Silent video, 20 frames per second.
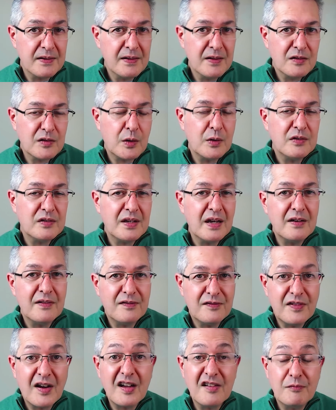So instead of
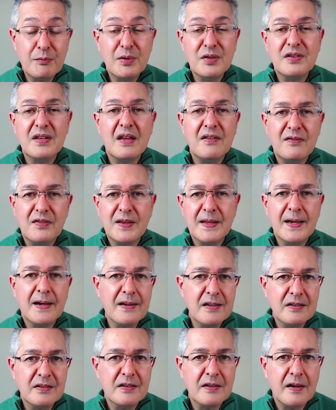5% for the
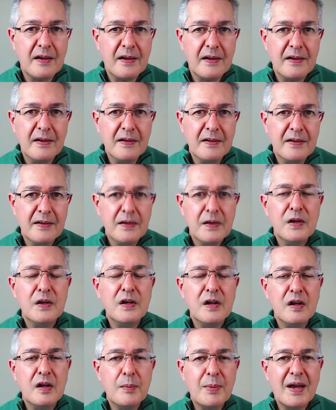ISA, you'd
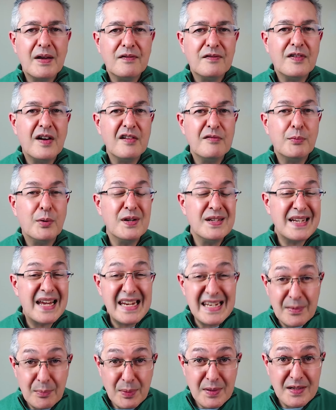earn about
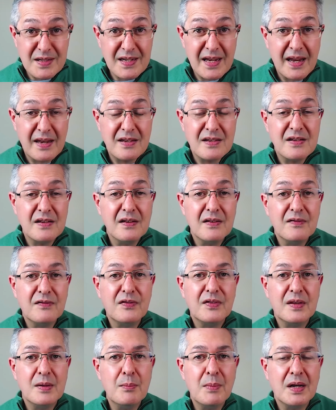5.8%
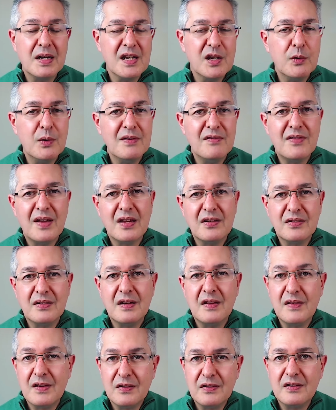for the money you invest
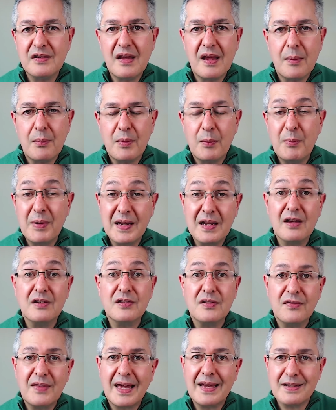in the SIPP because
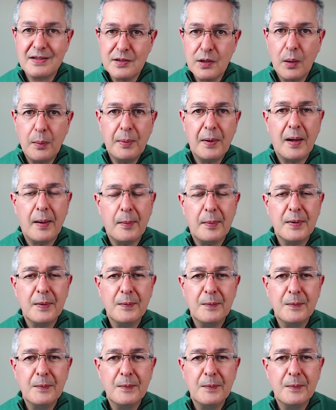of that top-up.